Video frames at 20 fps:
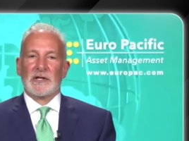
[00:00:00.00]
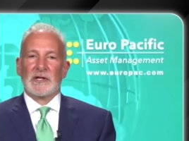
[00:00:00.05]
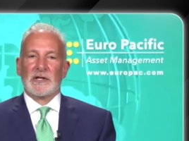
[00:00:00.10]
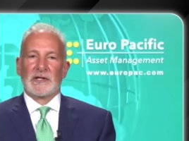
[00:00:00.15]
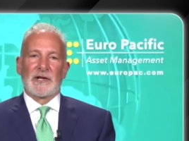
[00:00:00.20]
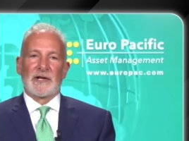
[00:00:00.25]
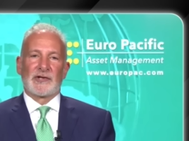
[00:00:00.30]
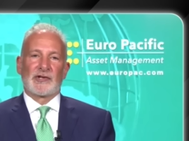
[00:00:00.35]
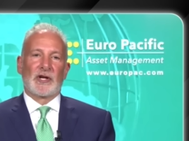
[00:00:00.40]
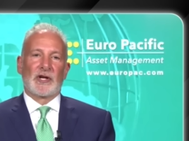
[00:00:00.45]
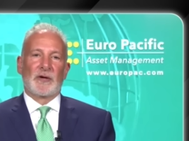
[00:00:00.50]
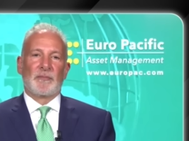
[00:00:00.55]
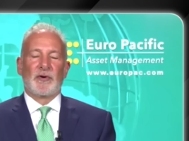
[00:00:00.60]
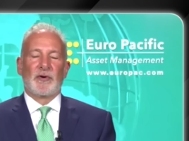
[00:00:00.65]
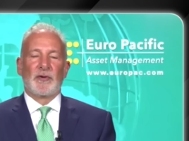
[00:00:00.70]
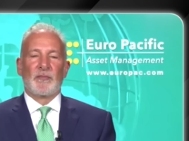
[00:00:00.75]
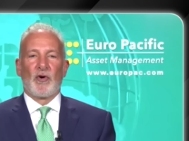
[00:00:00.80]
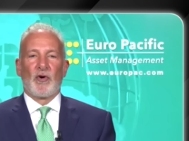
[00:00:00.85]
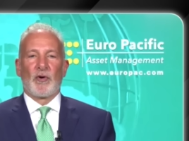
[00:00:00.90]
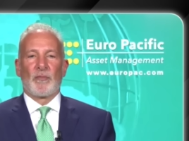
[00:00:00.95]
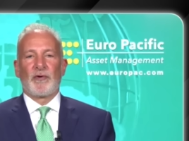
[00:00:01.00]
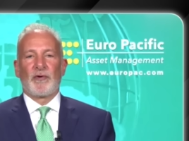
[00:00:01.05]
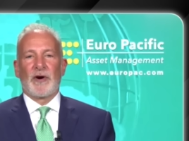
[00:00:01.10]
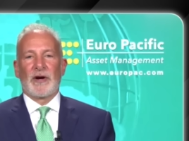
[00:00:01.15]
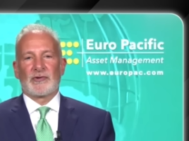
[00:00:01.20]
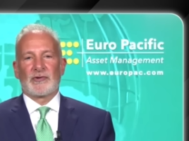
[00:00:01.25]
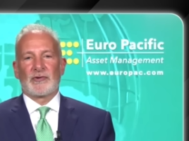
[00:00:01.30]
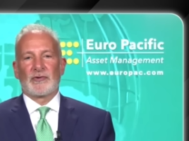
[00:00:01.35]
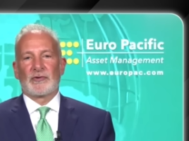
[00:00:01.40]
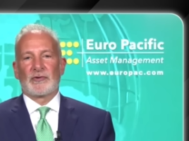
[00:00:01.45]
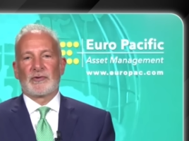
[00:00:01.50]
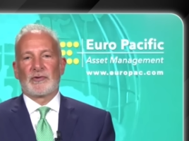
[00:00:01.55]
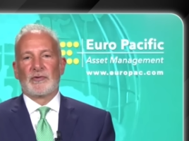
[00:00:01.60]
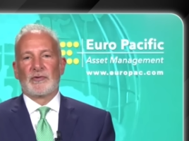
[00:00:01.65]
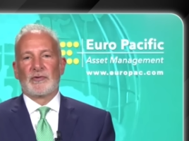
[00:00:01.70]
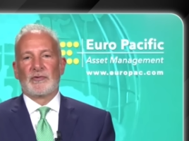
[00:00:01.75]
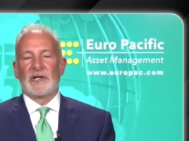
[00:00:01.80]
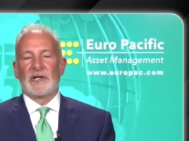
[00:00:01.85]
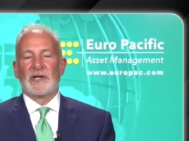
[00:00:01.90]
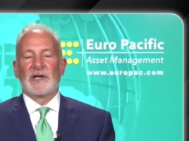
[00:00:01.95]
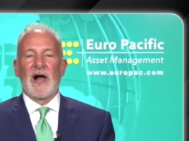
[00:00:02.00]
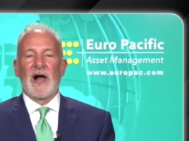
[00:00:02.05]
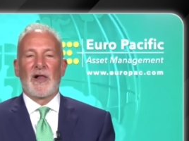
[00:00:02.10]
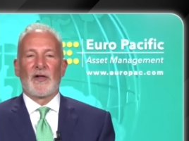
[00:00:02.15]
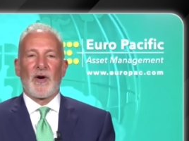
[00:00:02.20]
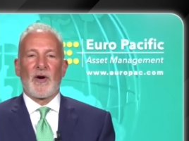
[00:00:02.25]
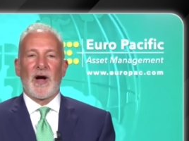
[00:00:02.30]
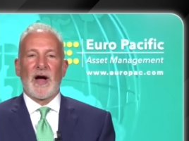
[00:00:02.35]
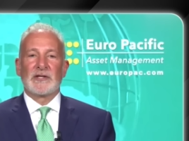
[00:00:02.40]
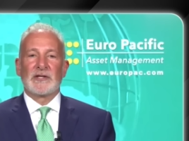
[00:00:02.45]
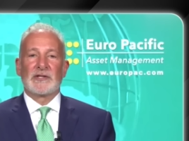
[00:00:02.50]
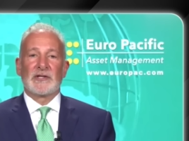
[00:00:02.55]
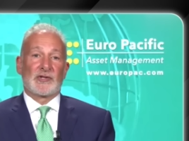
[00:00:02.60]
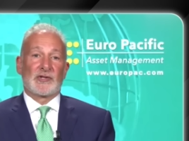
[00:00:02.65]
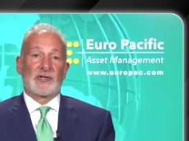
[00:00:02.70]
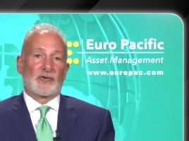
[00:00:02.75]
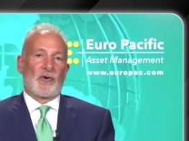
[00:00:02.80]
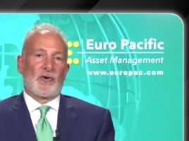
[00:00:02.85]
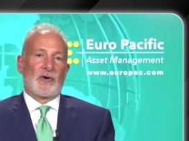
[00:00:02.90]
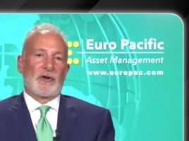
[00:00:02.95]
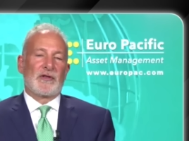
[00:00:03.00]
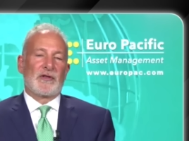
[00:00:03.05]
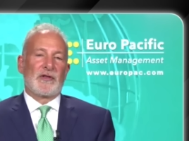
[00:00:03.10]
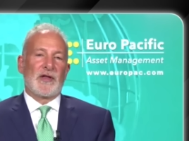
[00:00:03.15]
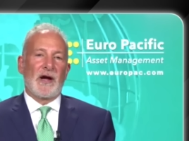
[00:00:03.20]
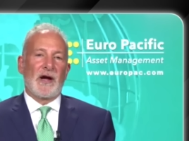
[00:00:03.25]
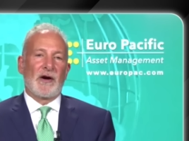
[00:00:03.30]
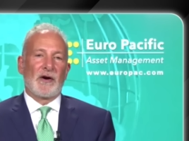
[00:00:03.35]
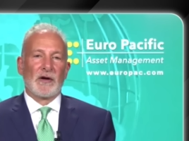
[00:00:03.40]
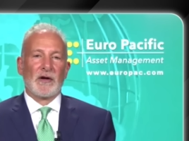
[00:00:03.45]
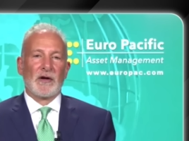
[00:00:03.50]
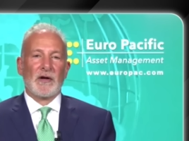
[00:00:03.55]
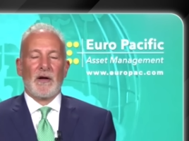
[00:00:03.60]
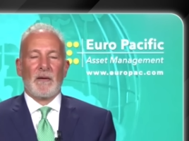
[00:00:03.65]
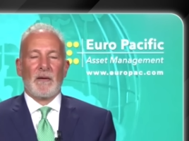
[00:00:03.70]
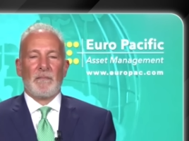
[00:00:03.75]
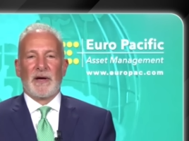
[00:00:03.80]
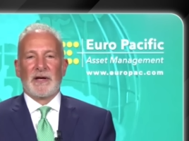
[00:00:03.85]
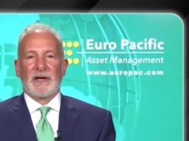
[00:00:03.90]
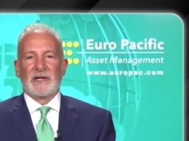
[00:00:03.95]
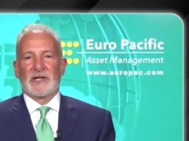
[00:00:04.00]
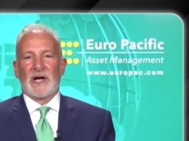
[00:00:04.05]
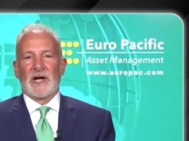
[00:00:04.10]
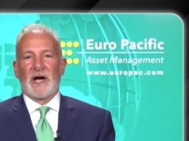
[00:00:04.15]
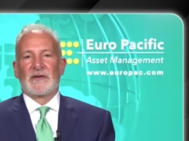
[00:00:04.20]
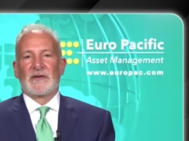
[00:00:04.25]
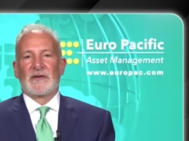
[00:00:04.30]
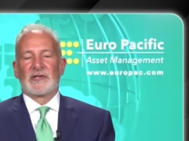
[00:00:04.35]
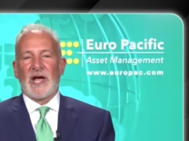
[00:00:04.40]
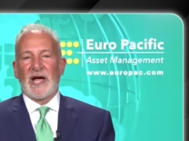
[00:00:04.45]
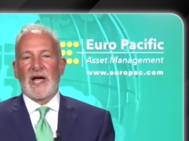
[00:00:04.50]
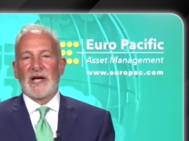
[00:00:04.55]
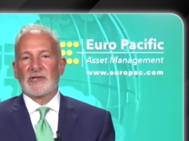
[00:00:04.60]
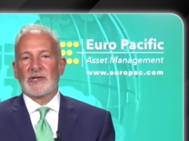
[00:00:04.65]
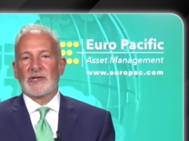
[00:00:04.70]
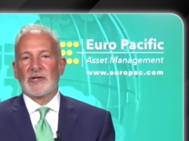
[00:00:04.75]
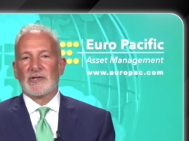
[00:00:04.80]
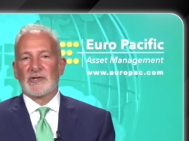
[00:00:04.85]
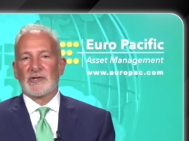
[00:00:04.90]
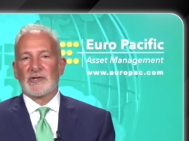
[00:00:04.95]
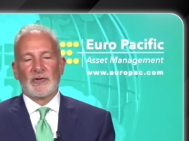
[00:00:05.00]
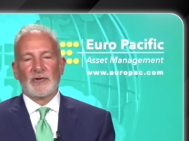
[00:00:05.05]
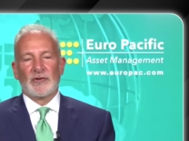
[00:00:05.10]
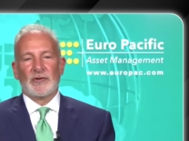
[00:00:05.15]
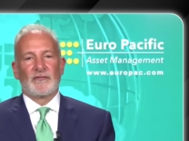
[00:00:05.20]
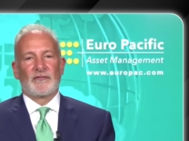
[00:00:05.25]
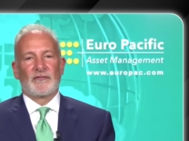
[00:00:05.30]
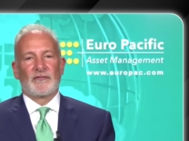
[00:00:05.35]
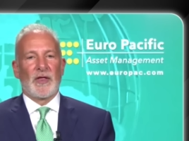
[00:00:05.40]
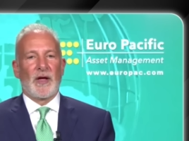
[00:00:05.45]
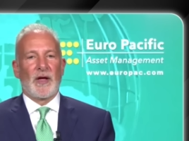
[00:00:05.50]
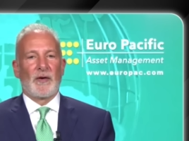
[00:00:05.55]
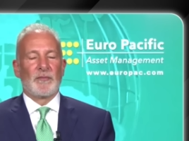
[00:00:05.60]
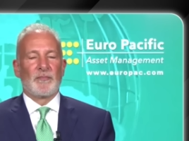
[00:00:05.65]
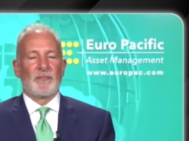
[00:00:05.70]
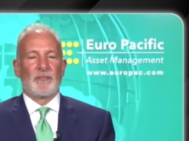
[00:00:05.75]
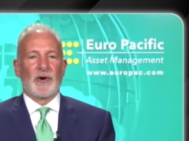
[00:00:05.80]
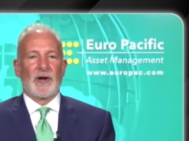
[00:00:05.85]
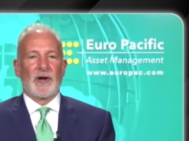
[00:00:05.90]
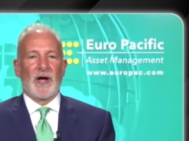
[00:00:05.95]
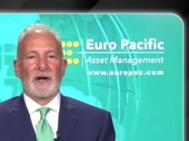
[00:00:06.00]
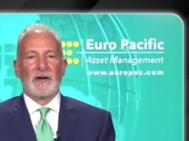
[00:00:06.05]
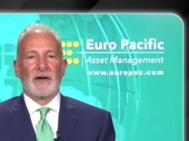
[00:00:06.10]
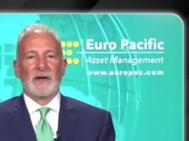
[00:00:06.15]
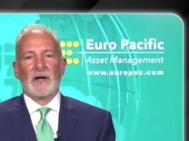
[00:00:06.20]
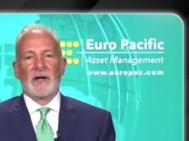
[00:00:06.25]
That's going to put more pressure to de-dollarize. It's already there based on the sanctions too for, that we put on